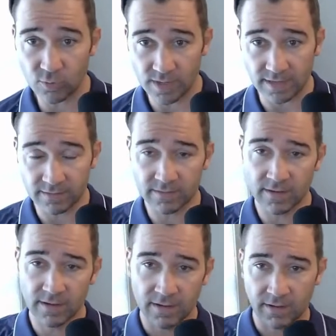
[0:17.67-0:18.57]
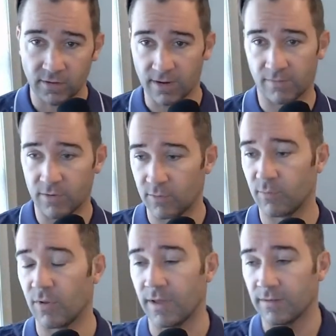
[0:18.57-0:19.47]
weeks, you could have a new
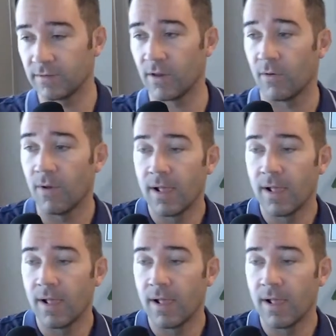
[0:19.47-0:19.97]
employee. So